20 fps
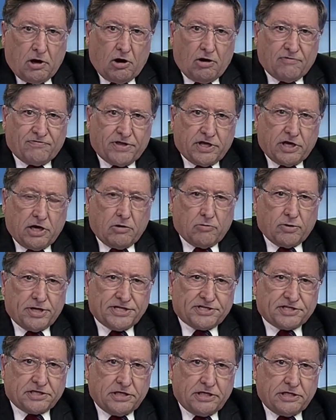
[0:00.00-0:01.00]
of the
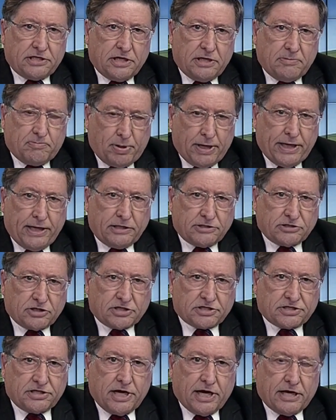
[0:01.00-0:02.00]
OECD pigs.
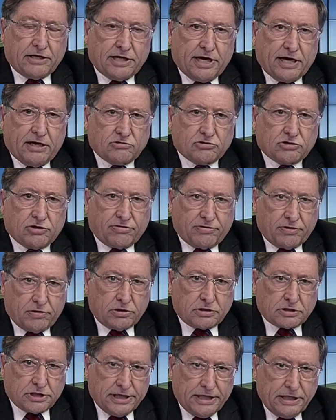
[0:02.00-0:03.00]
It's now down to
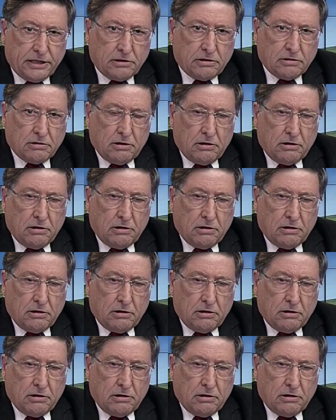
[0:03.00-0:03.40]
13.